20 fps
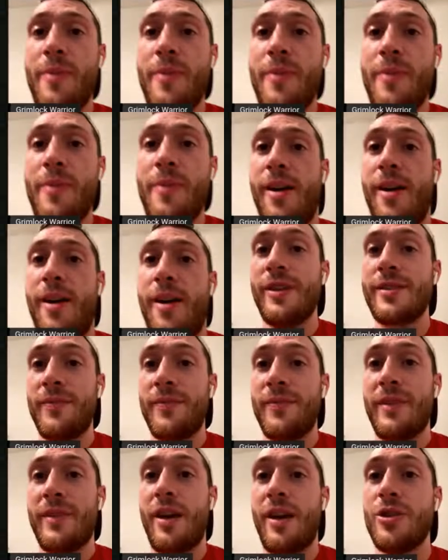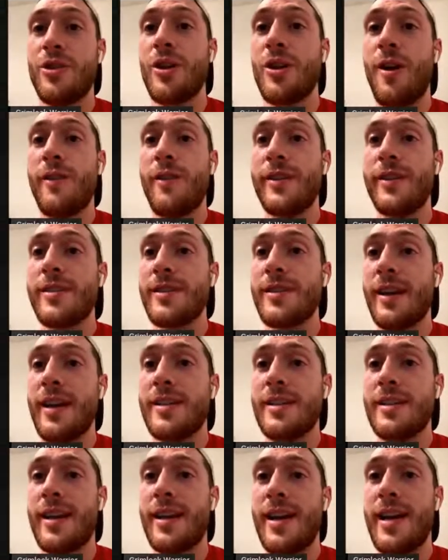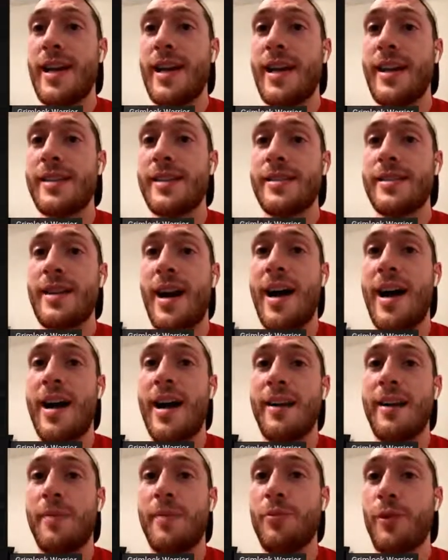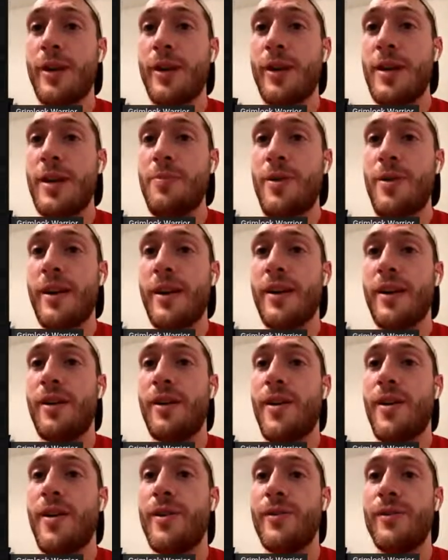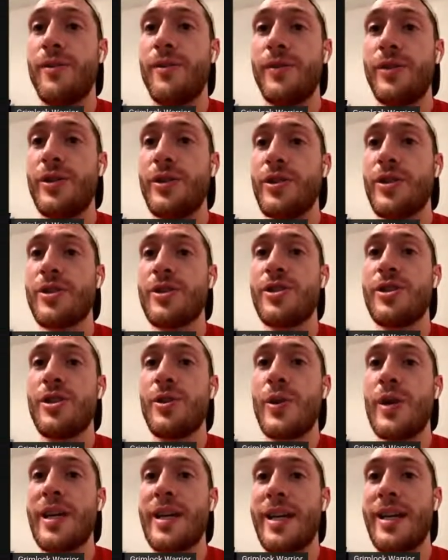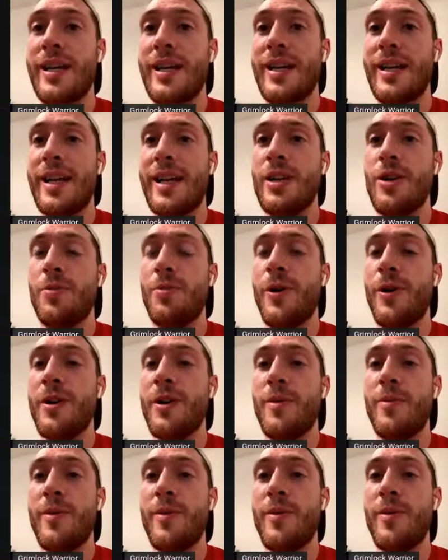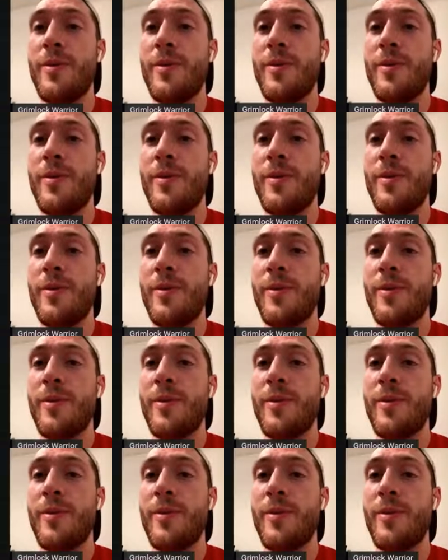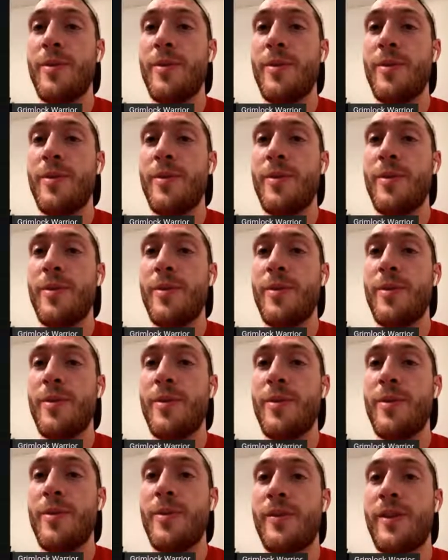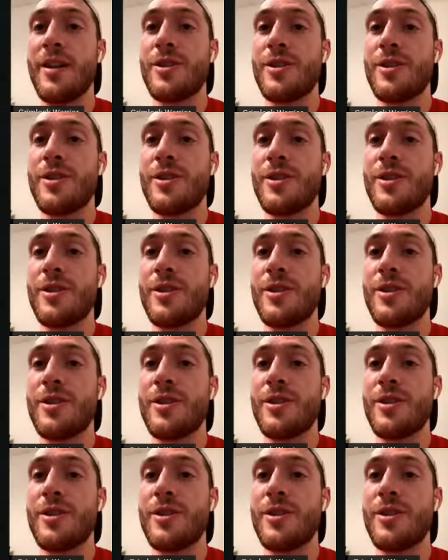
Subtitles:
Jarvis and Laviska. Now, Jarvis, like I said, it's not a pretty pick at all. You're just doing it, and you're putting him in your PPR points.